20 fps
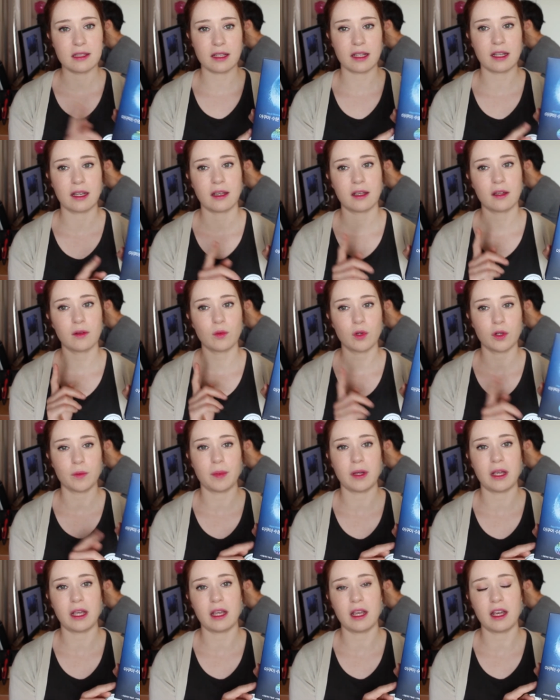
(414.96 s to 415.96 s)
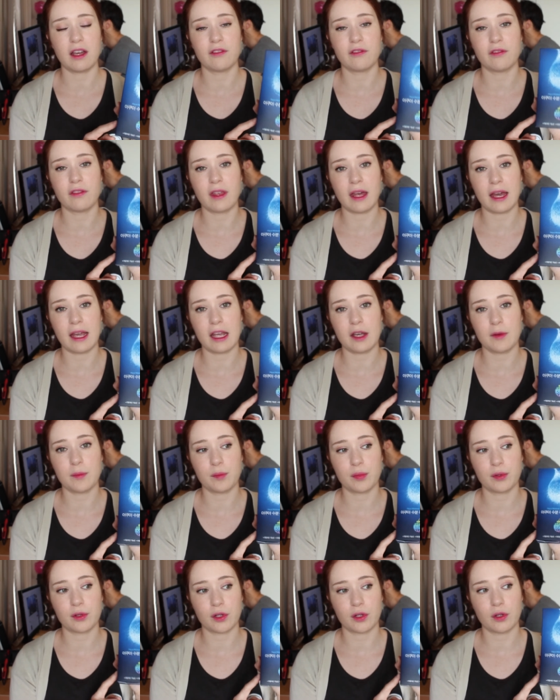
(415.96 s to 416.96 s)
thing would be if they
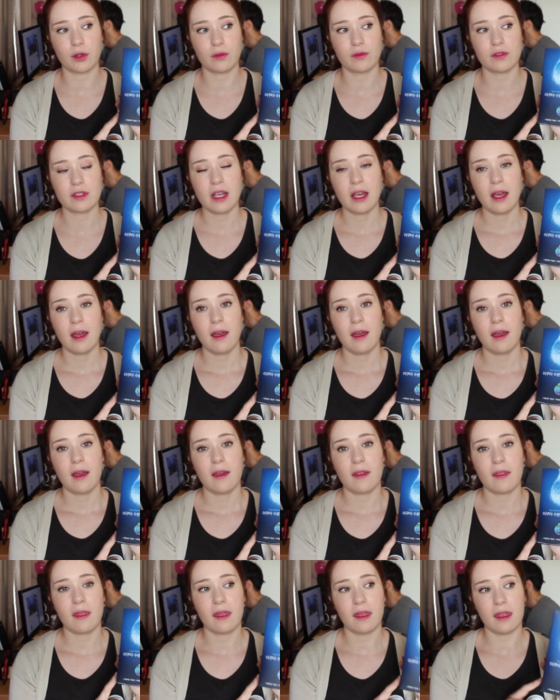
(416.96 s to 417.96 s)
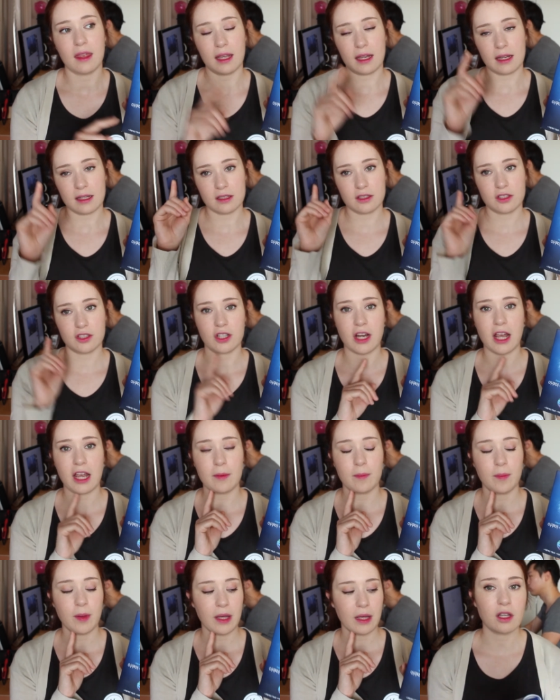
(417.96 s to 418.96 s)
improved the
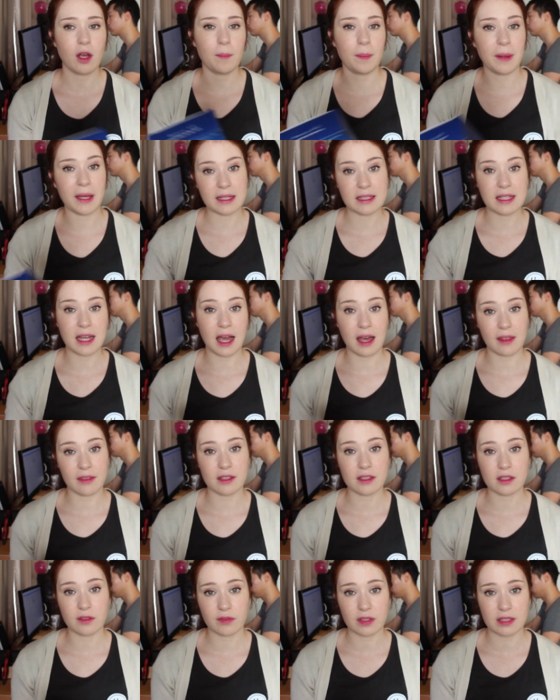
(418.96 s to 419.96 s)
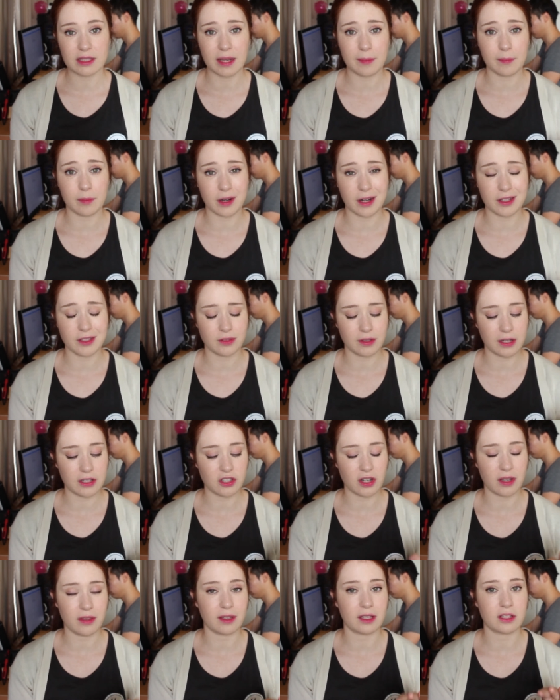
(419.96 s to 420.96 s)
shape. Compared to others of the same price
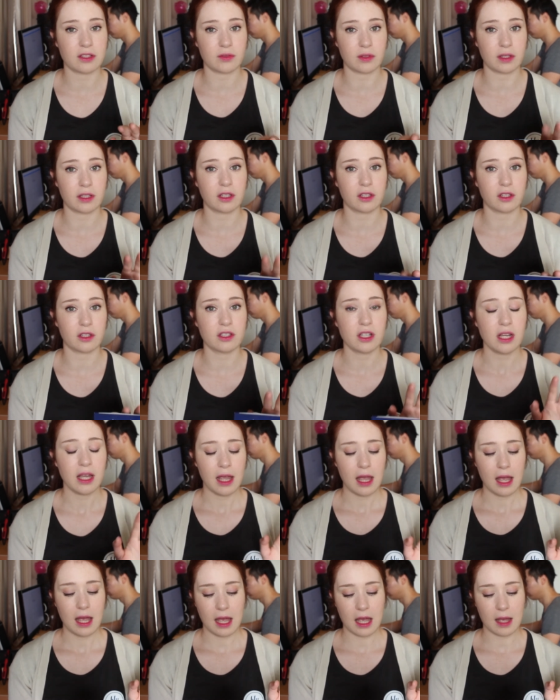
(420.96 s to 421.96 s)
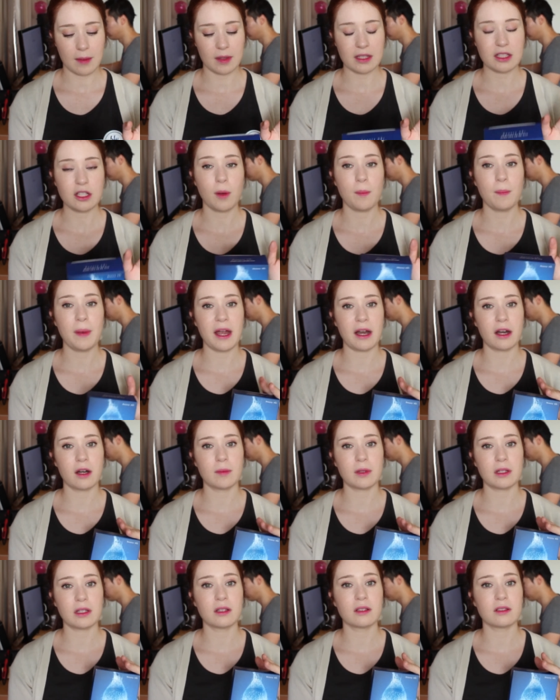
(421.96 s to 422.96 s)
range, I think it's really good. It's
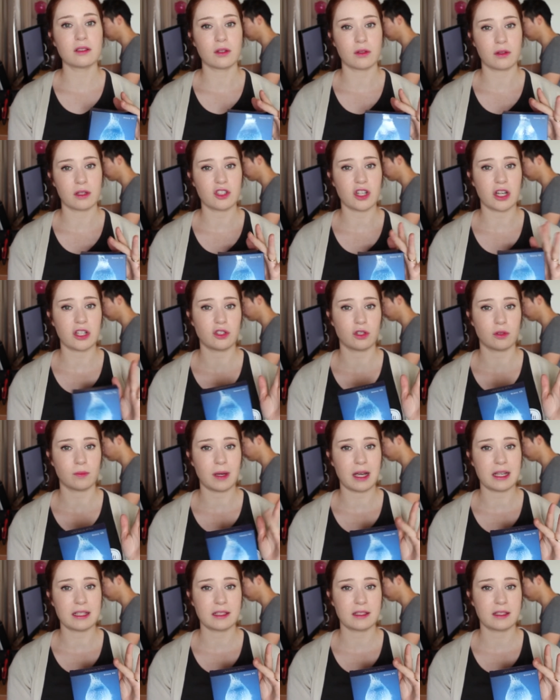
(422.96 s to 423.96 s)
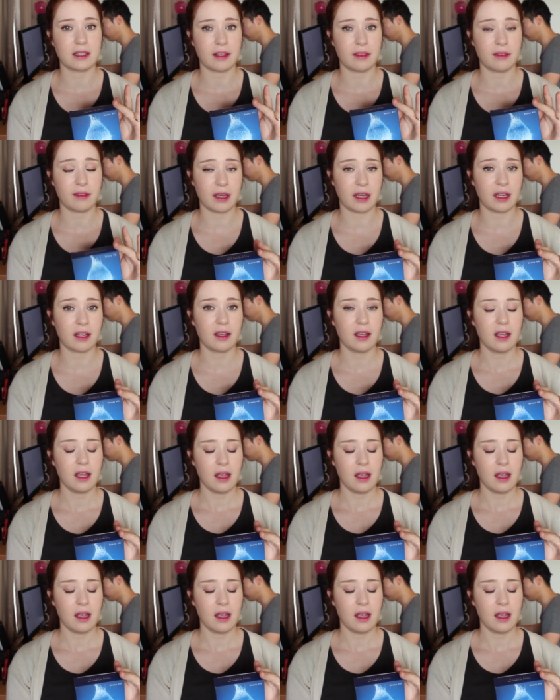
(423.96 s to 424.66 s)
comparable to the Jay June masks, I think,